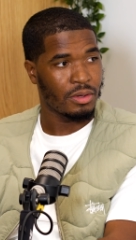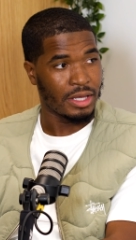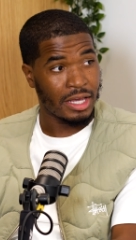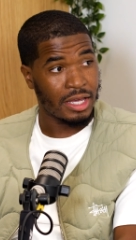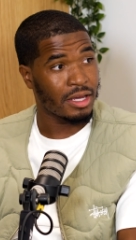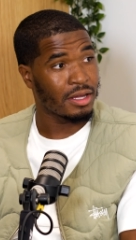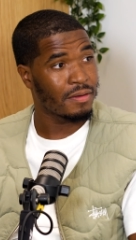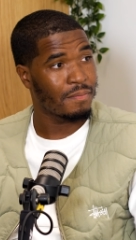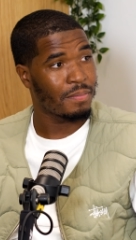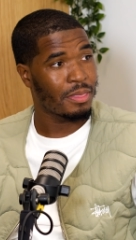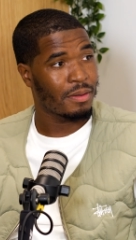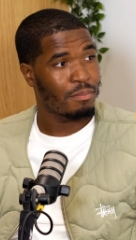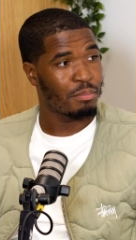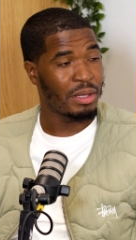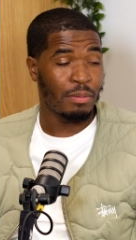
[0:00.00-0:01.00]
yeah,
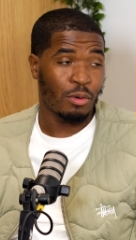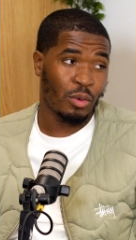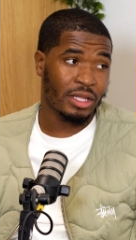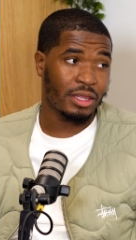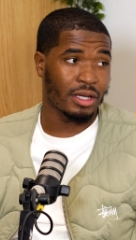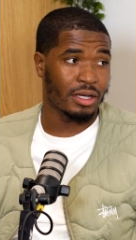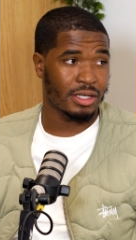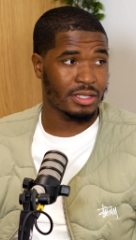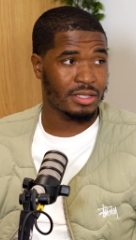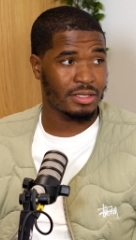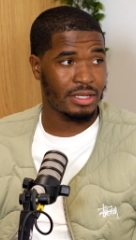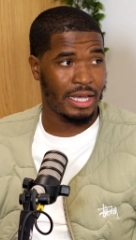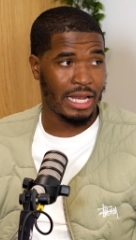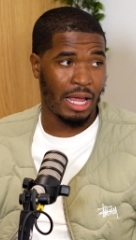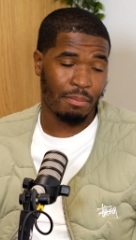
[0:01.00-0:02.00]
I'm people trying. want
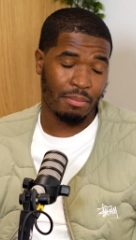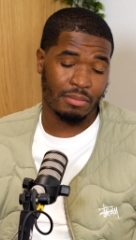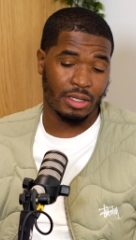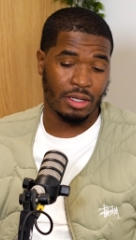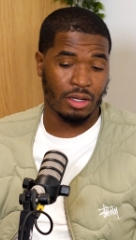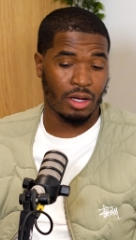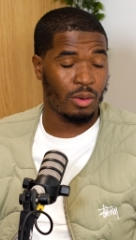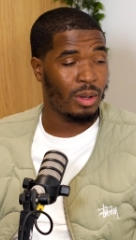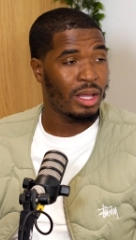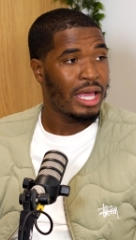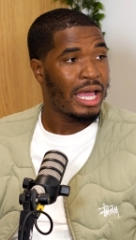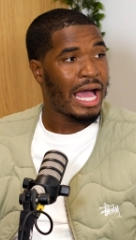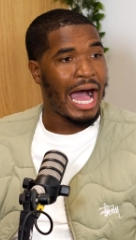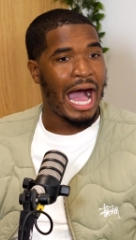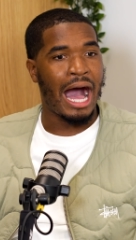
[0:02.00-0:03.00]
theirs. And I'm, you know,
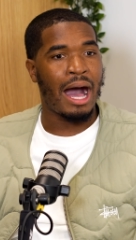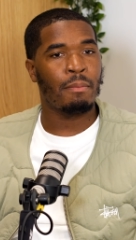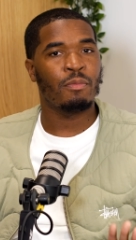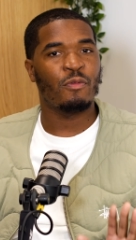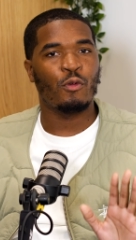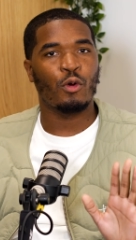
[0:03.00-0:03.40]
I'm